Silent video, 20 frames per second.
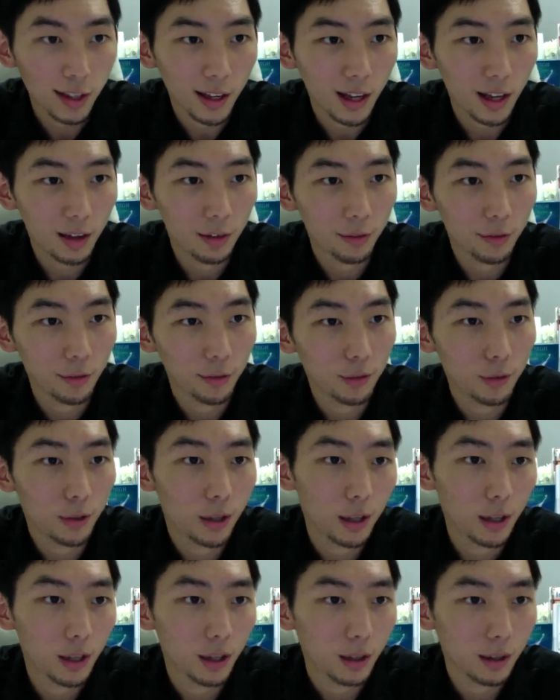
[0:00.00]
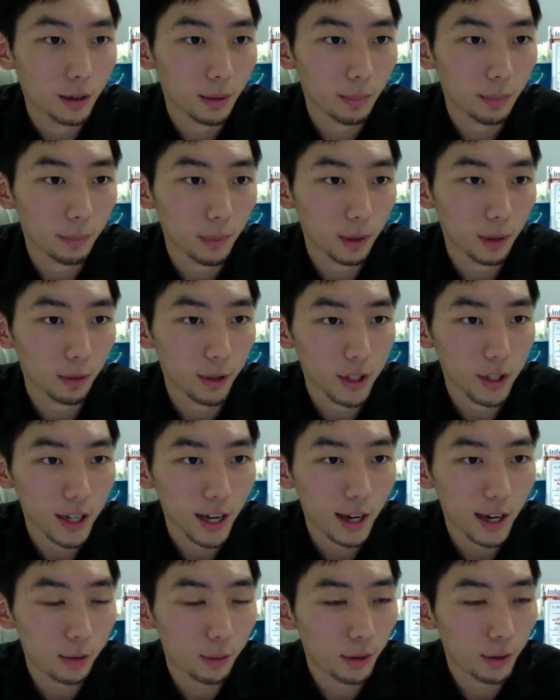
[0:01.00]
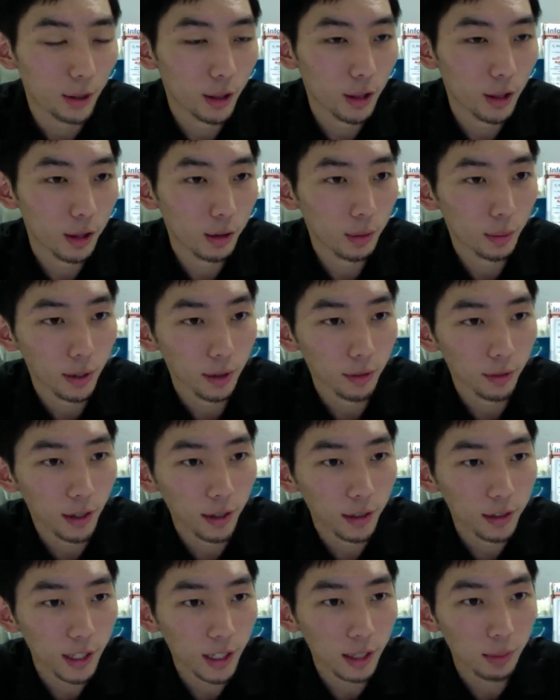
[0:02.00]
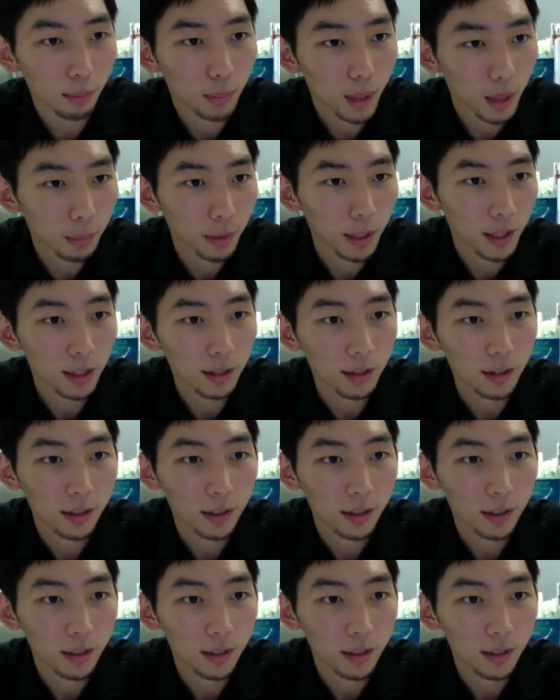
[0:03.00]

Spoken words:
have a bit of a chat with one of our team, maybe.